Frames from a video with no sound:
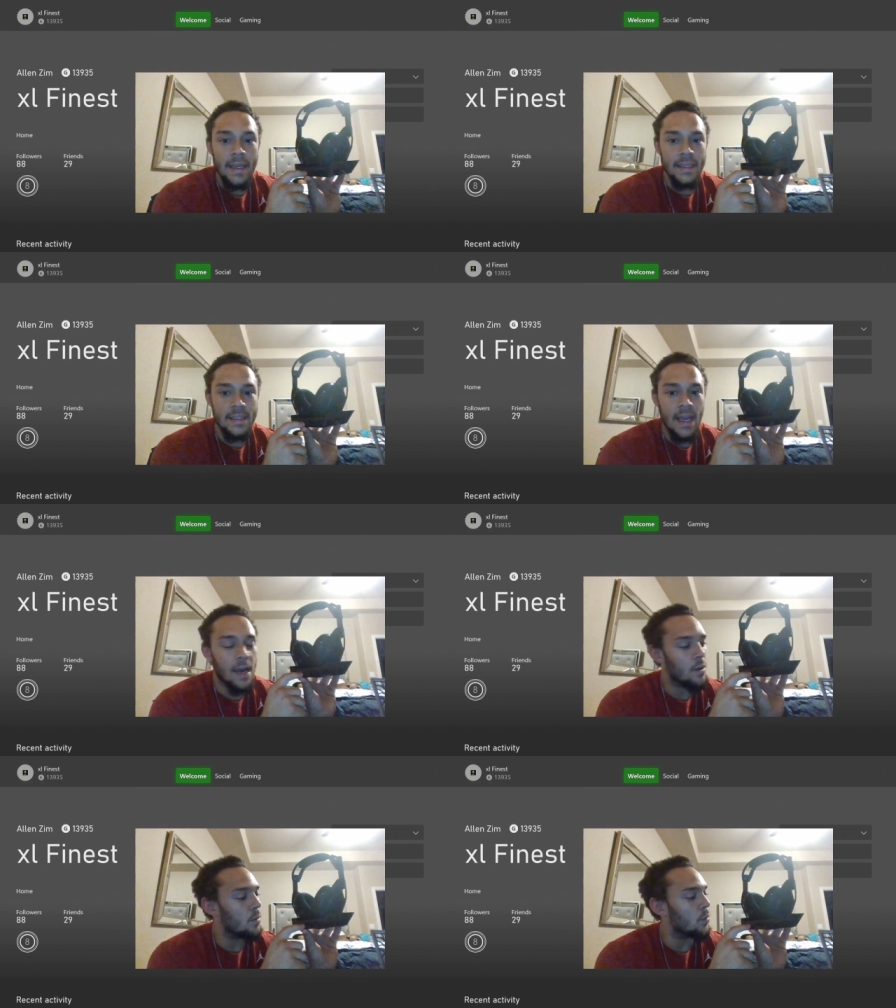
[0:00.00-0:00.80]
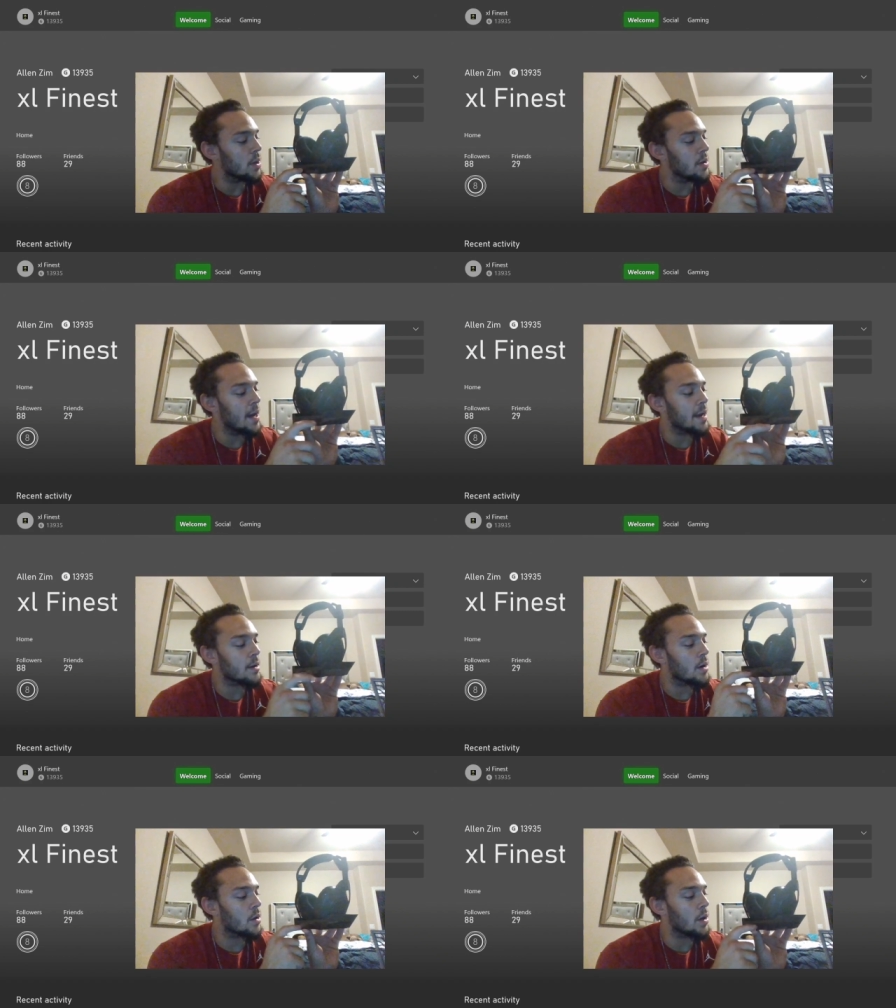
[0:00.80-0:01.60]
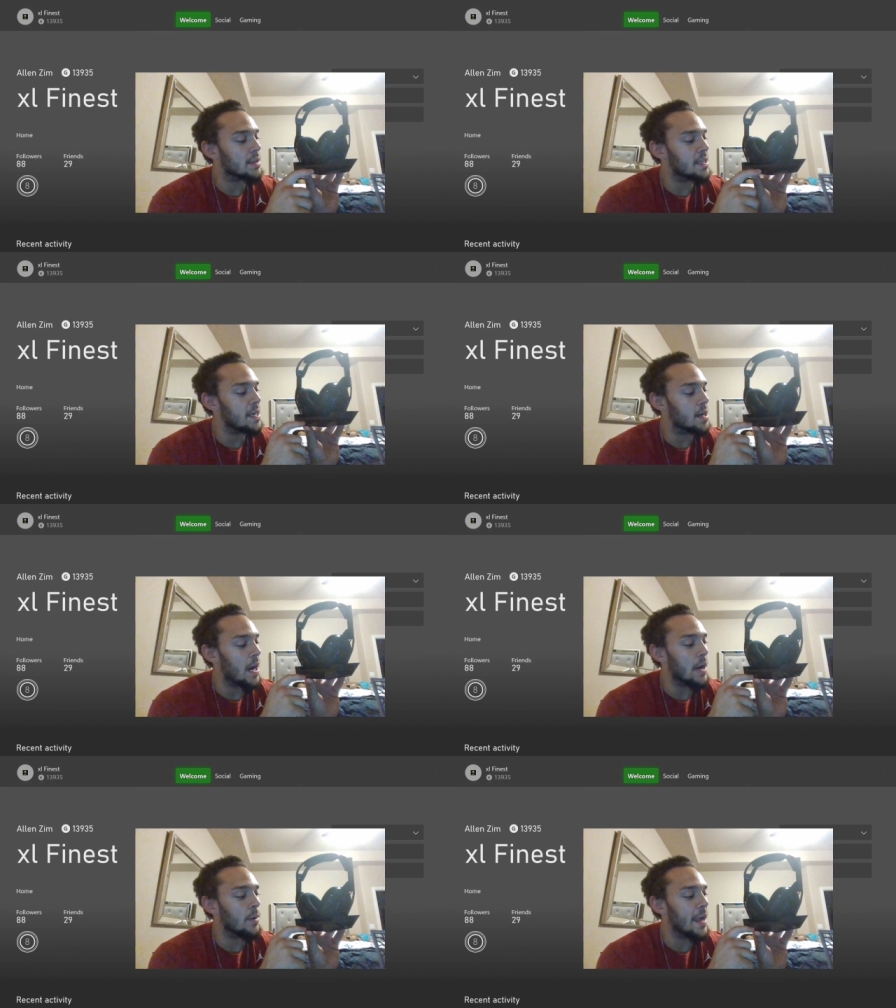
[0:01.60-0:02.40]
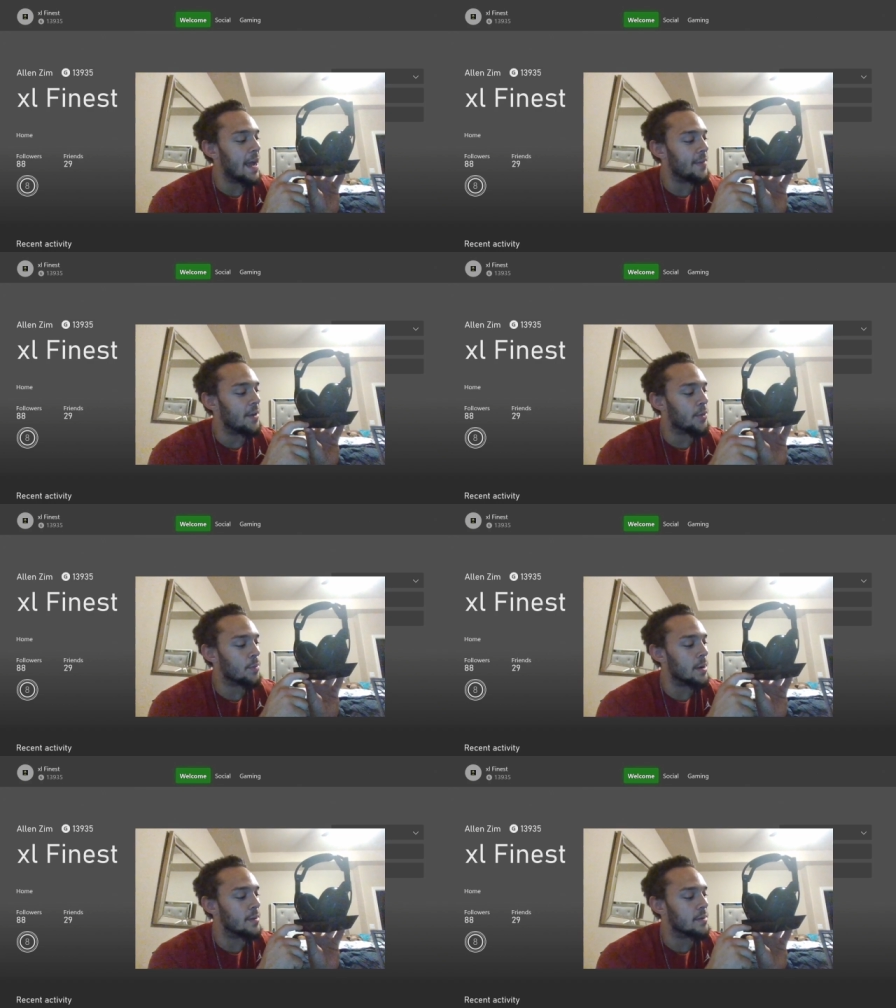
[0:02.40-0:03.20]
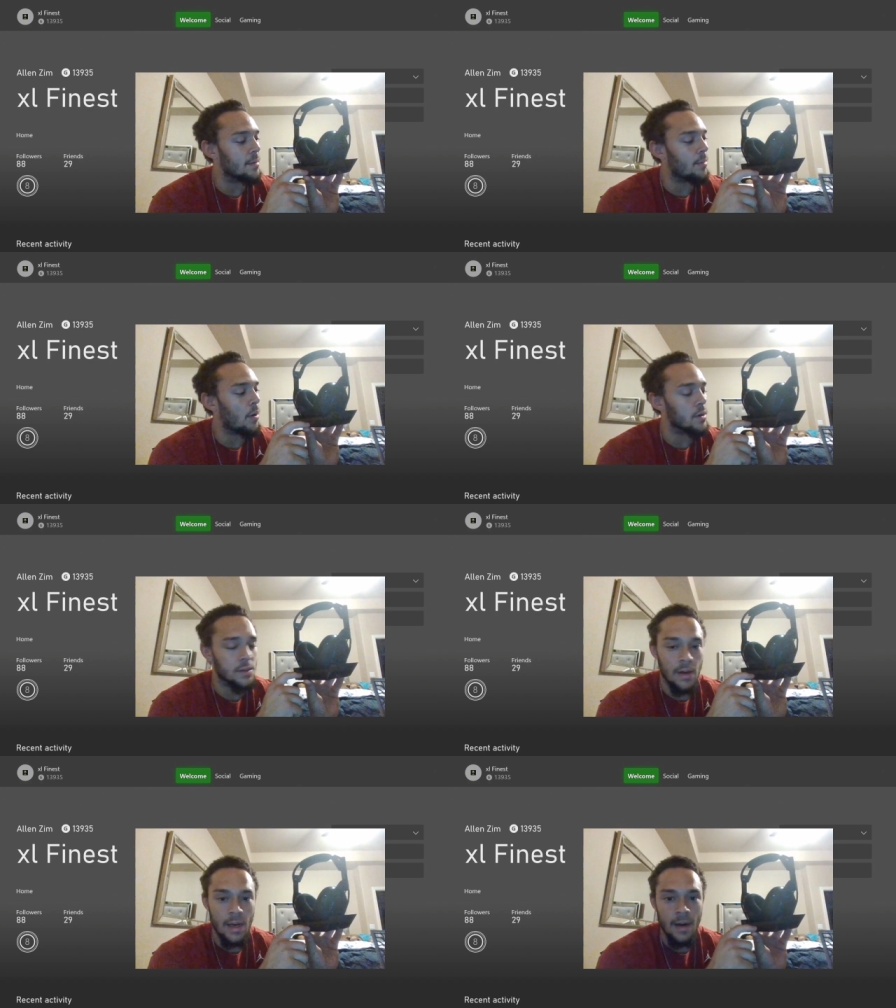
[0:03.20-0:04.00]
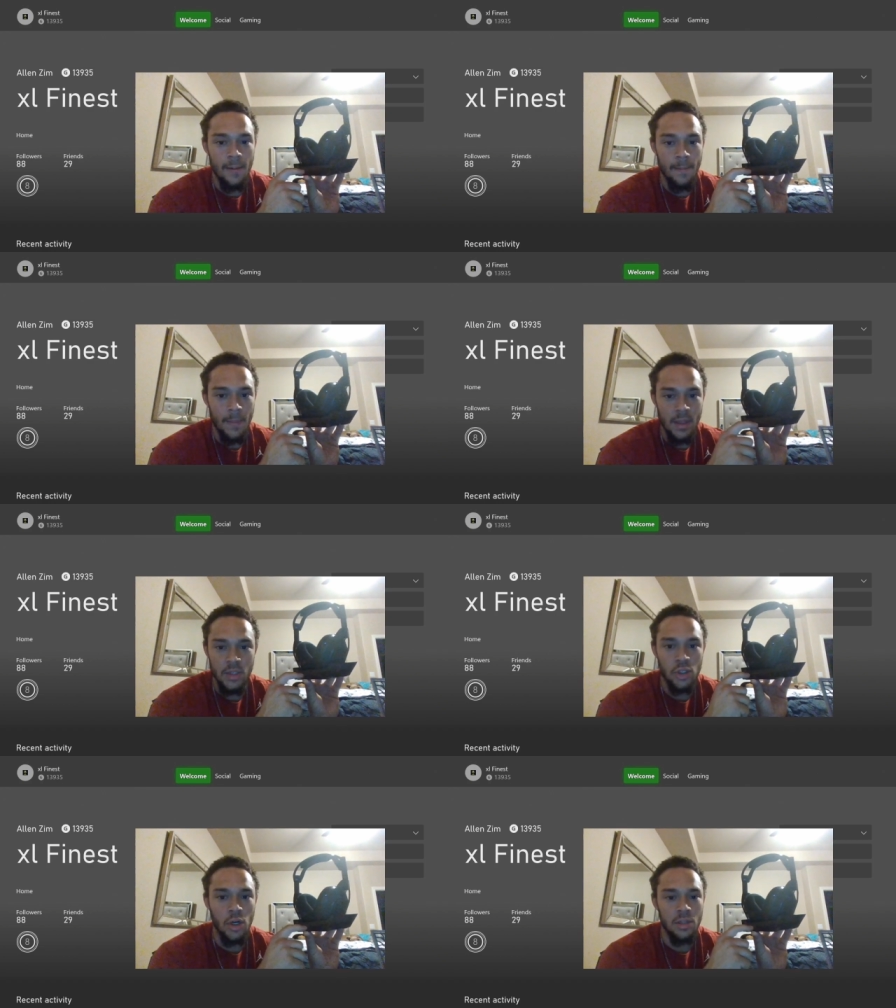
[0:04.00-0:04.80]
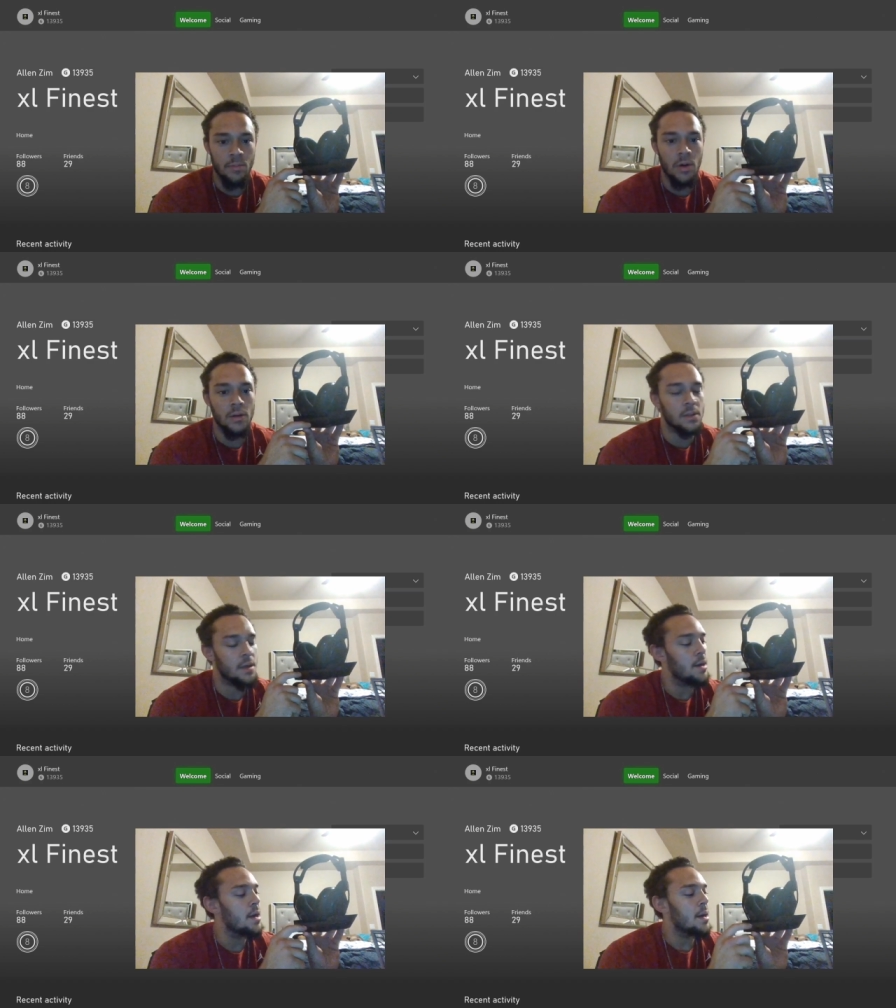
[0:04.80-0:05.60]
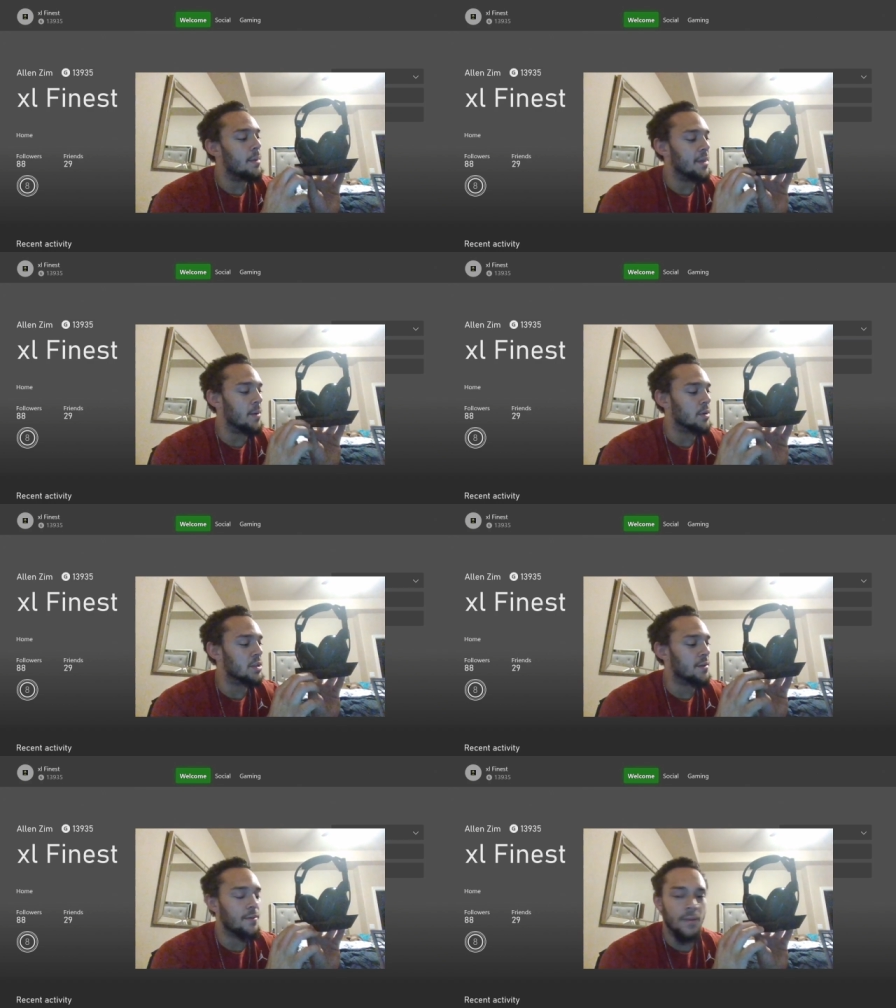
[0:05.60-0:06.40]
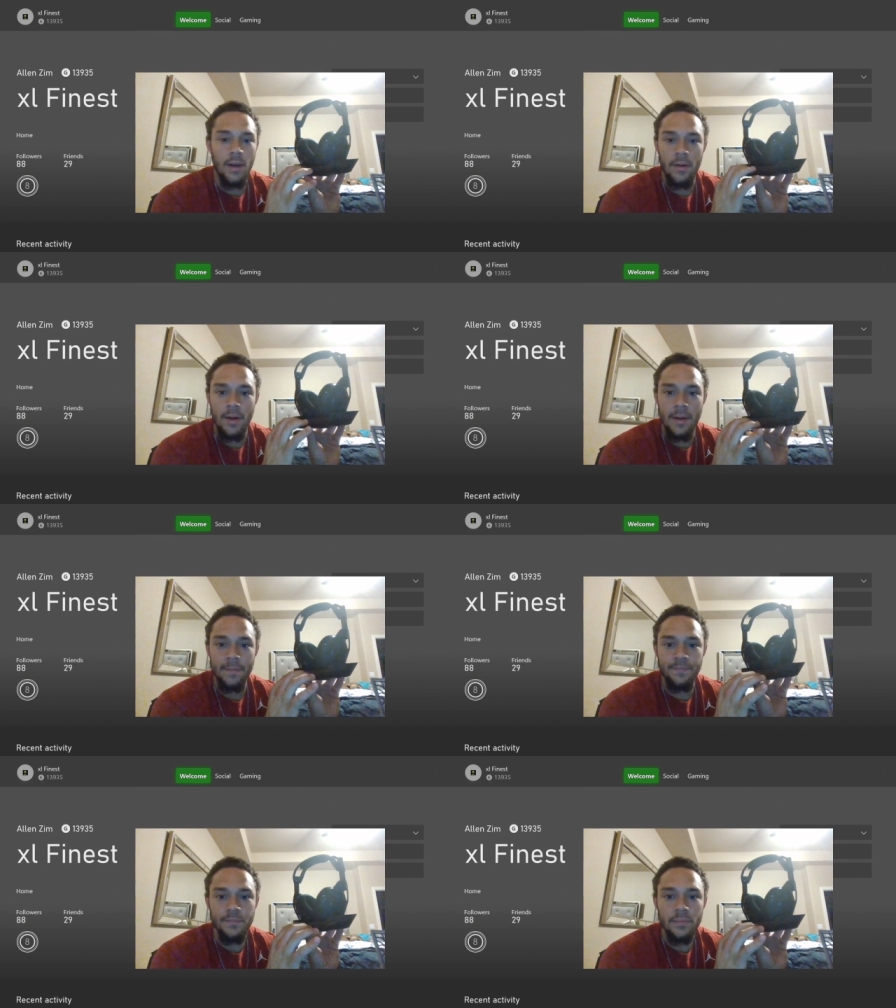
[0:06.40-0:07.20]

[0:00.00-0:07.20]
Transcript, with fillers: is that when you had it across here, I only had the three some bars right here, the charging bars, but they were just flickering